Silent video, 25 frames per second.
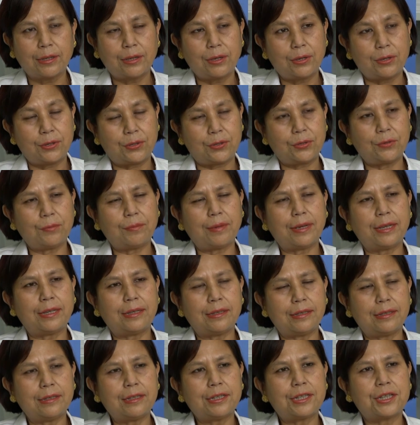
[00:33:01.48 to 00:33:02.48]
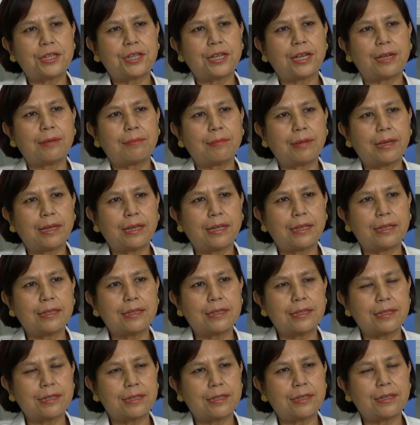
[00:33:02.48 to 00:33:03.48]
So my urge and my
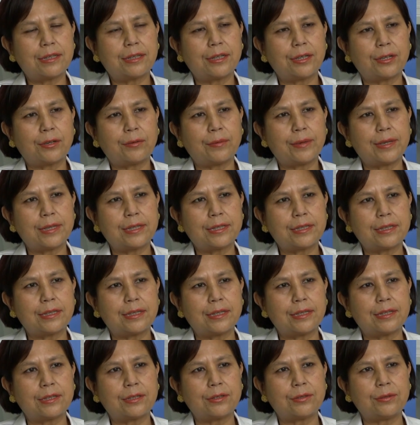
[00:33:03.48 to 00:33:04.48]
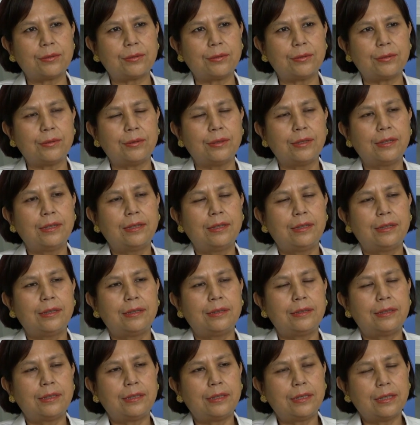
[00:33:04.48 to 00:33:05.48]
sincere request is to
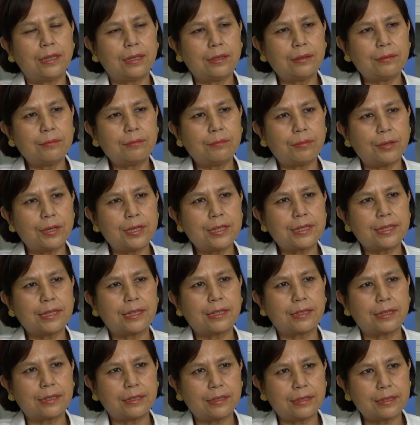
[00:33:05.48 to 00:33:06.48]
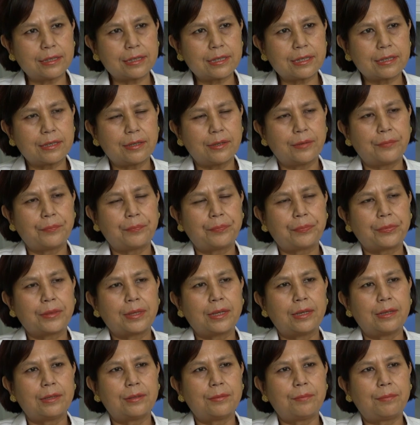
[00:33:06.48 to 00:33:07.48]
the young boys and girls,
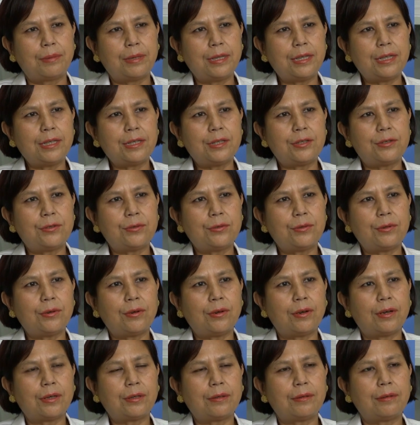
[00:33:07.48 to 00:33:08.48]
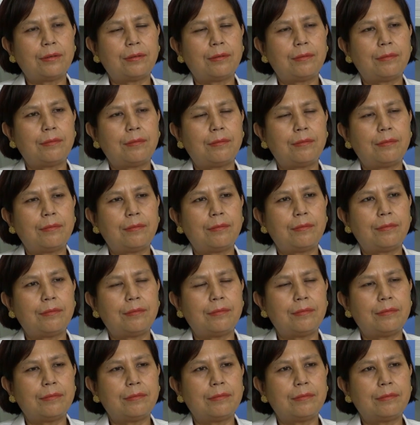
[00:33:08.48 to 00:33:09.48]
please do not
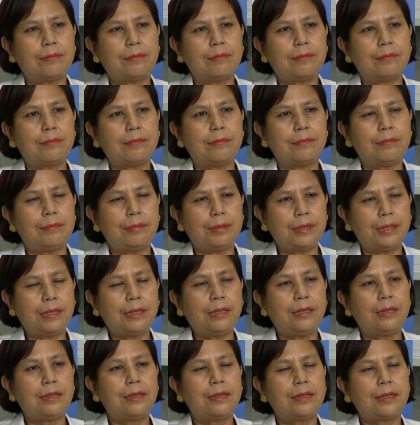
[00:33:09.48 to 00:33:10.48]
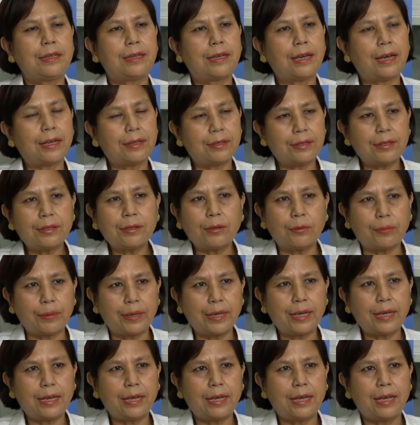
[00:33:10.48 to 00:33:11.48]
be carried
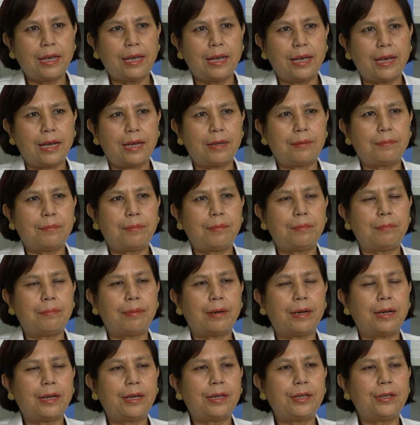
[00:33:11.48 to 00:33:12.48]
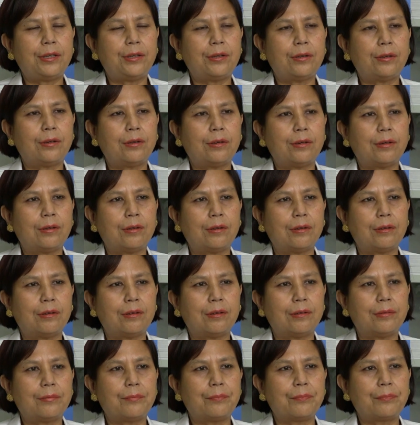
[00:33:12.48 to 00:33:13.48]
away and by
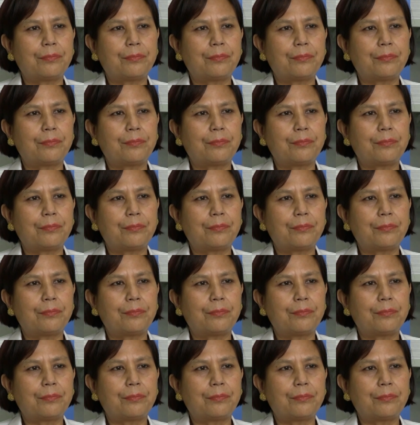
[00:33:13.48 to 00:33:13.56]
your